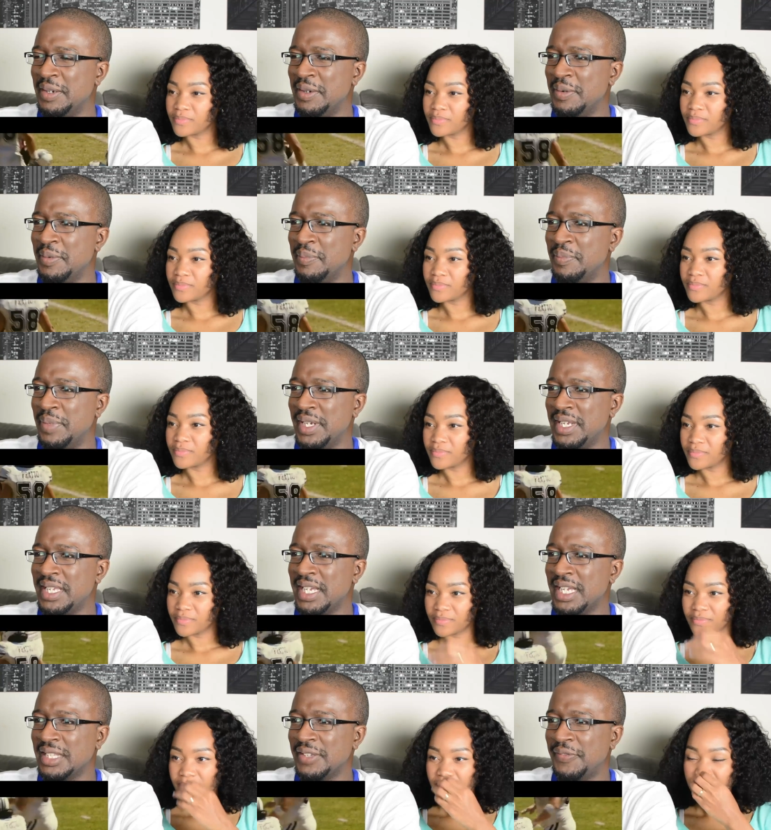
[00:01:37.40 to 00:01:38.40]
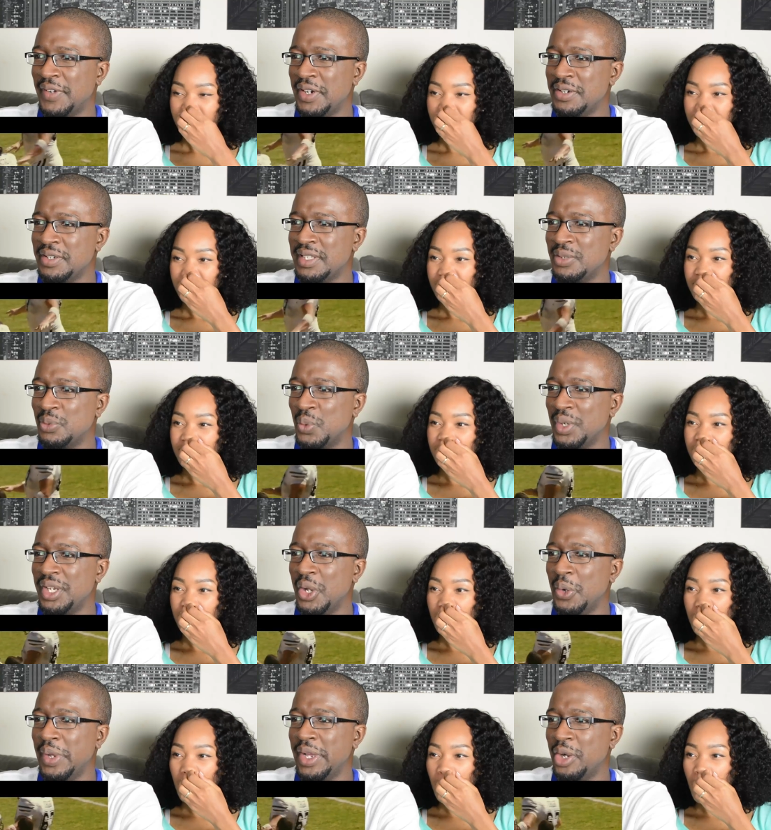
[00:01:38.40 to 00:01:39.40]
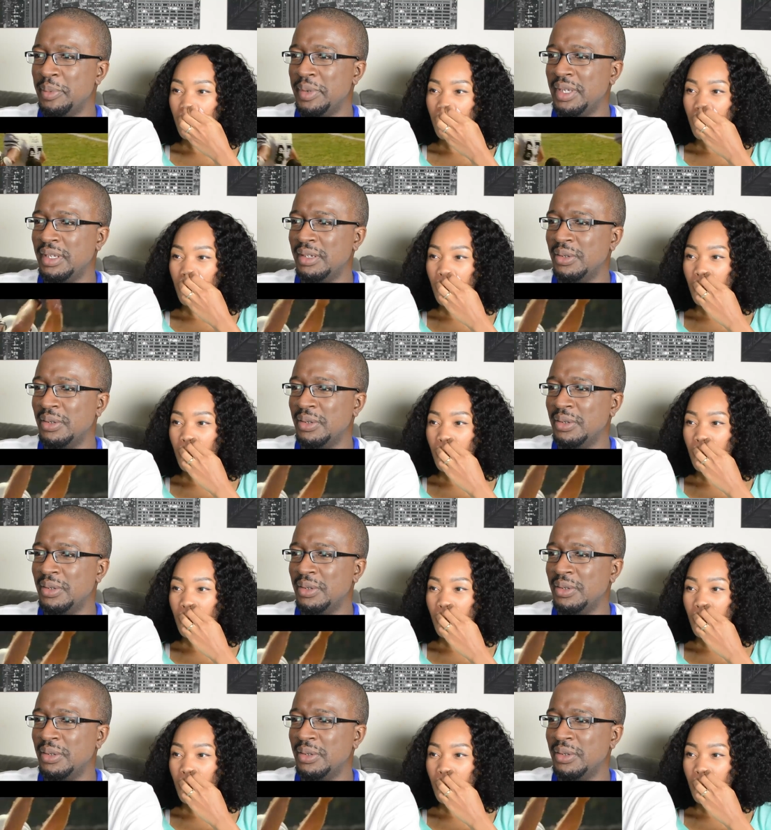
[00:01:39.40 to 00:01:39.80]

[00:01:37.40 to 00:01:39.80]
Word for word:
Speaker 1: first But he got the first with no helmet.